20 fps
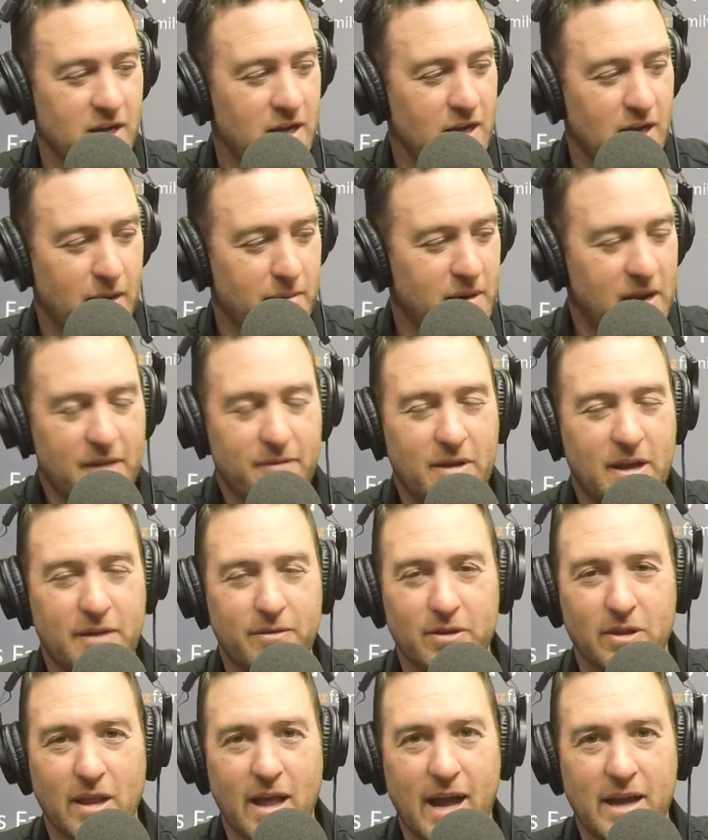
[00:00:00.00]

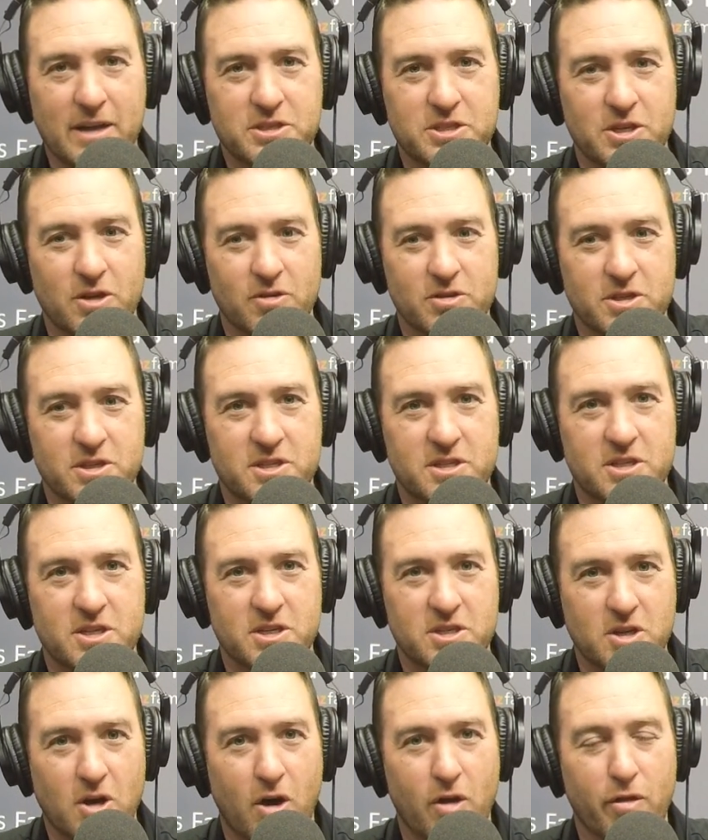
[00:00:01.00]
even last year,
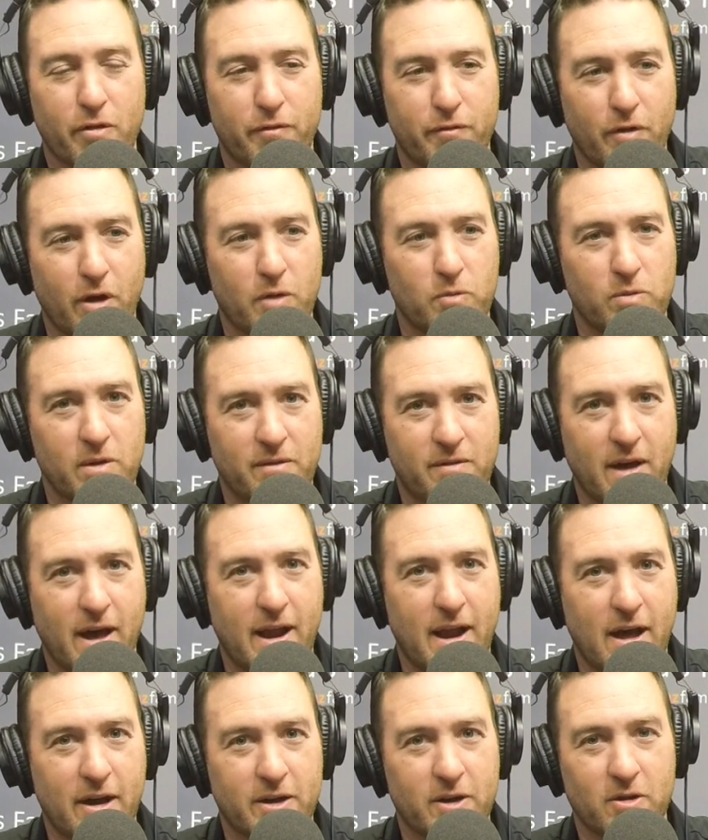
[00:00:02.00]
just all the fun we've had
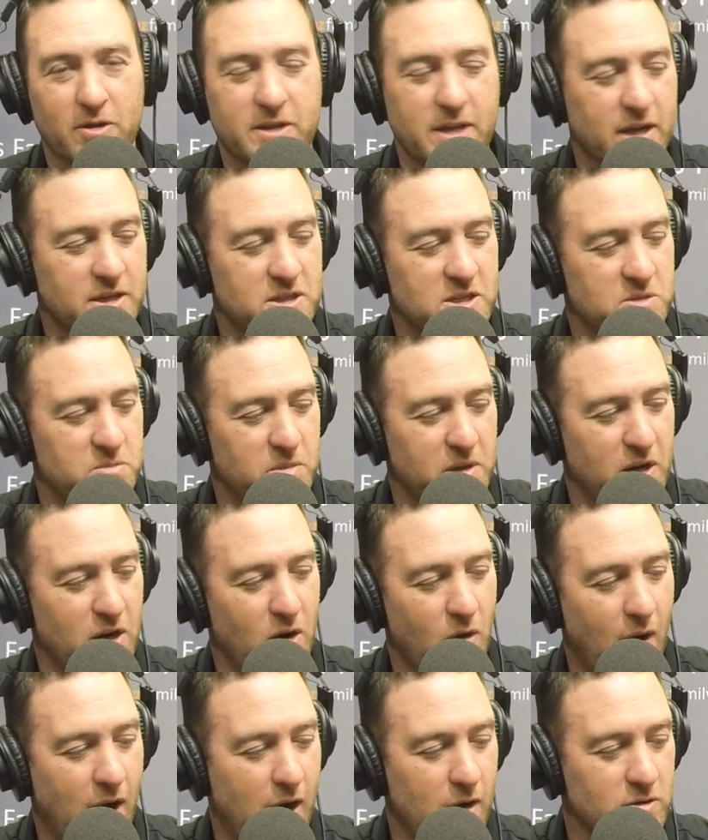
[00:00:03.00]
out here. Texas beating
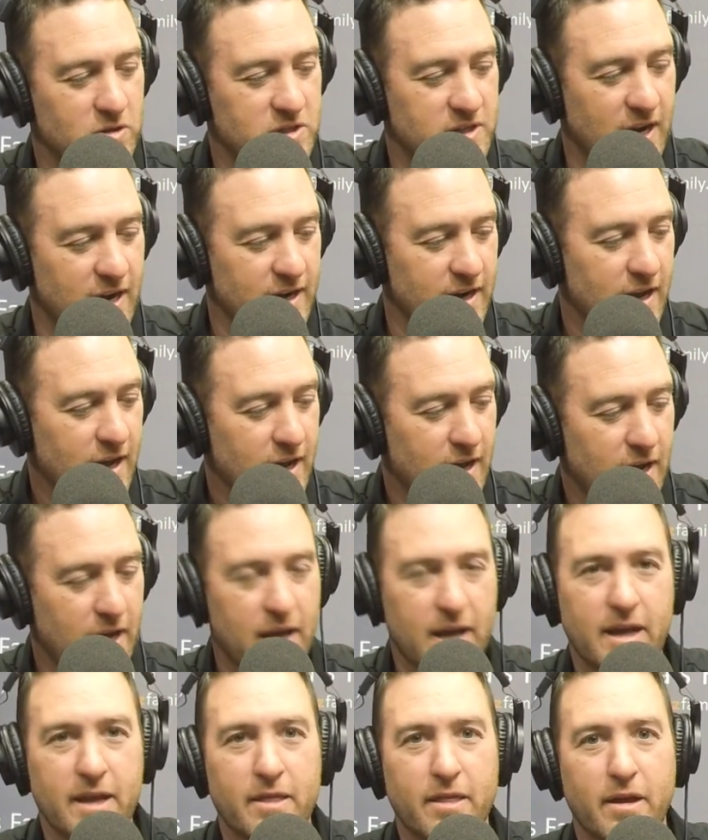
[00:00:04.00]
Ohio State
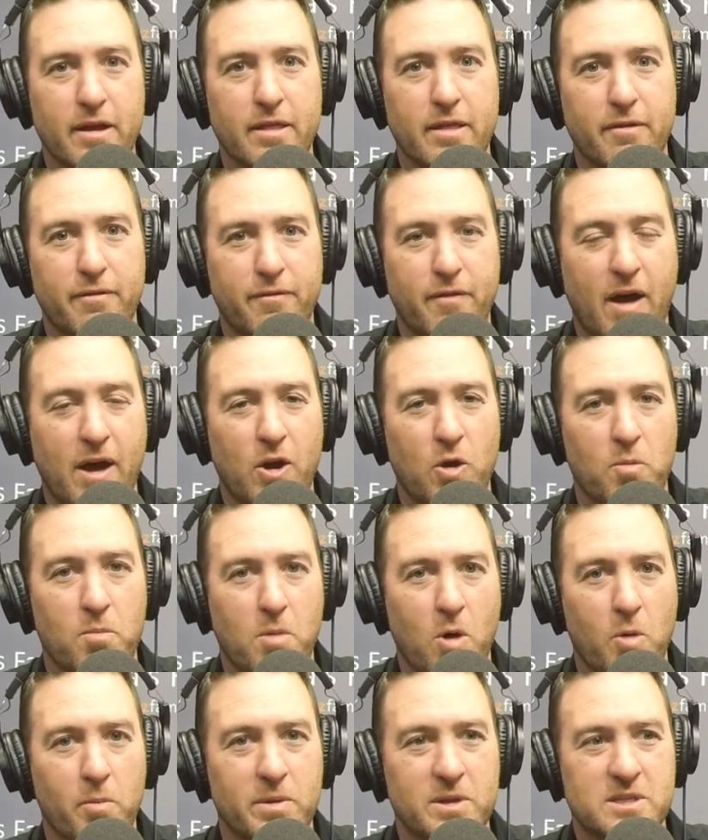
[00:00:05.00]
in the final
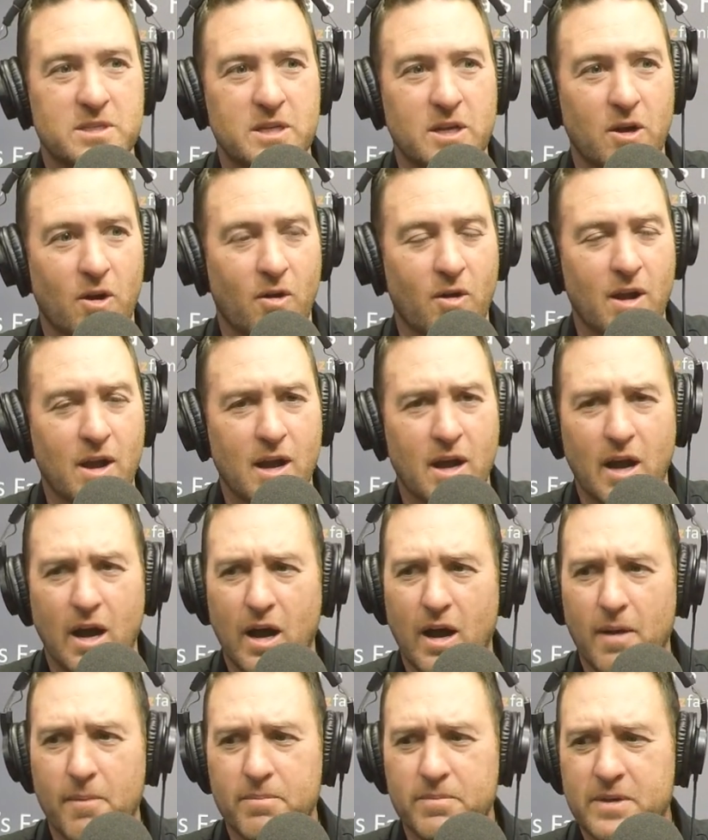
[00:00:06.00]
moments here.
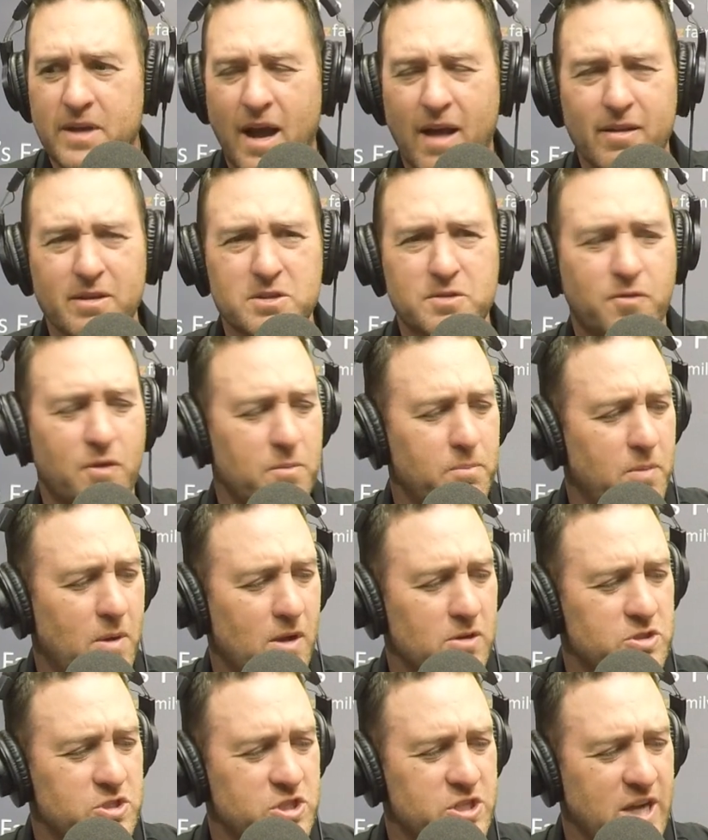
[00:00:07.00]
College football
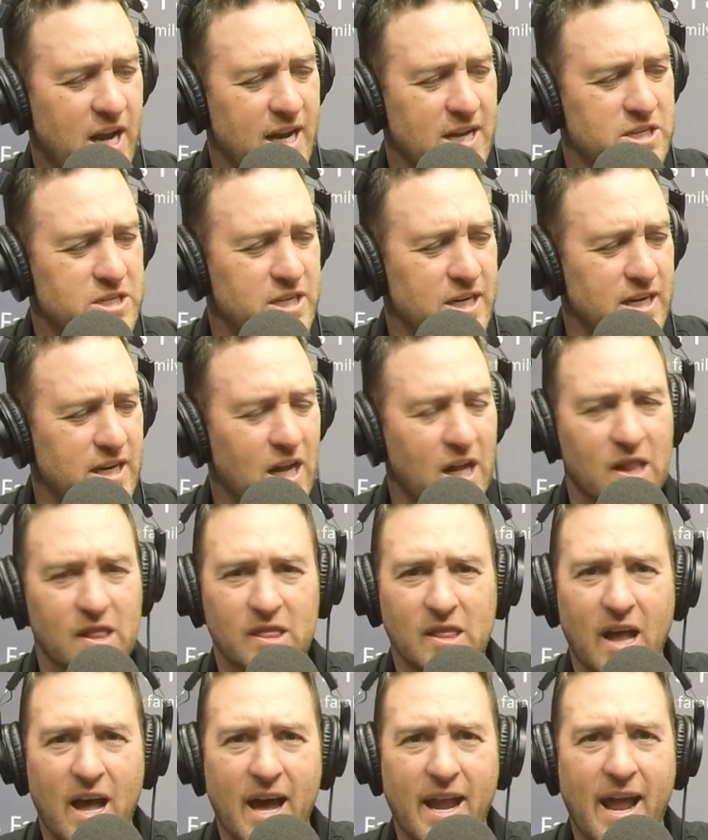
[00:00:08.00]
is changing a
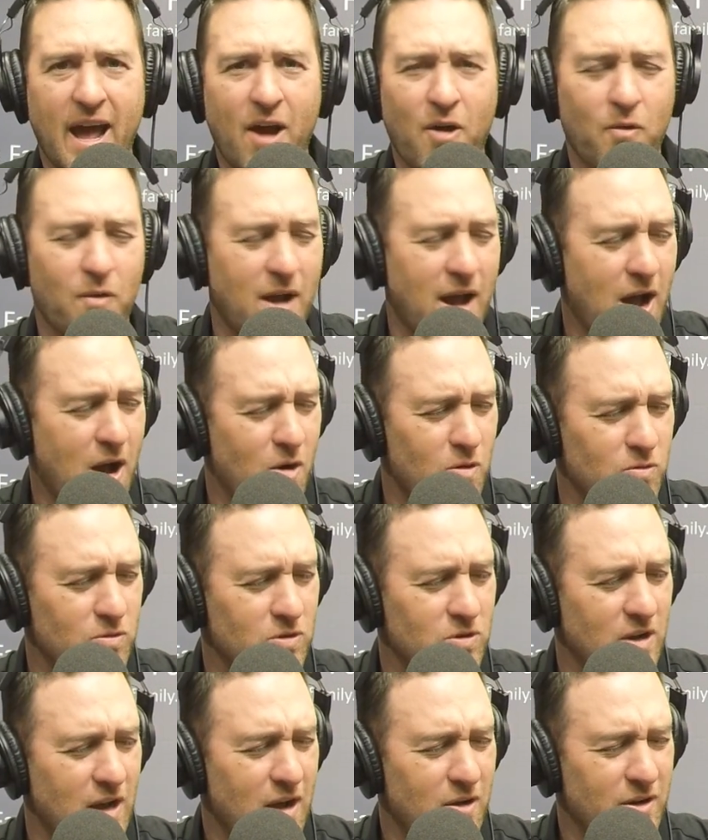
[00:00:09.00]
lot. How
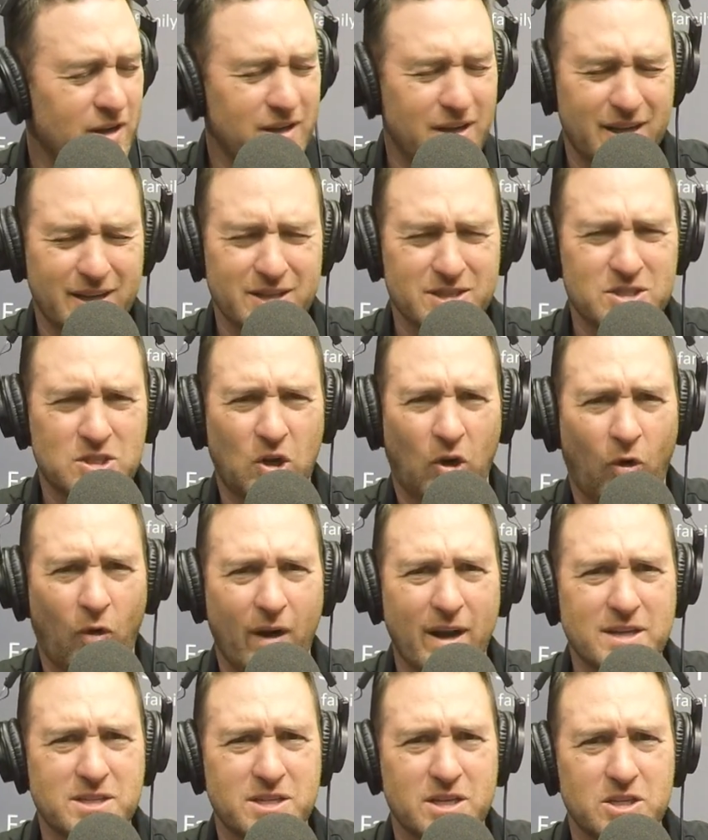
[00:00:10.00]
I guess
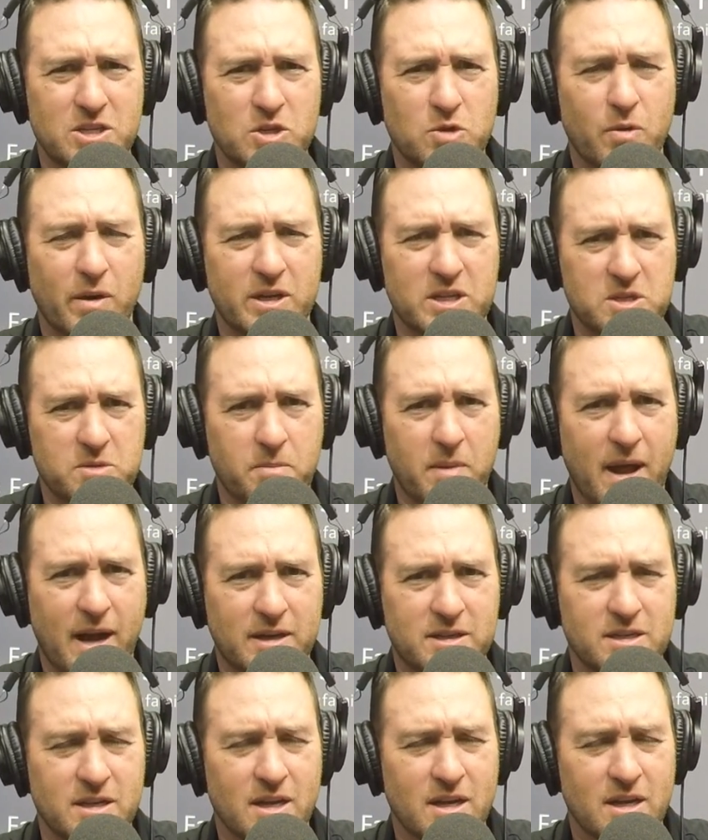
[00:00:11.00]
crazy do you expect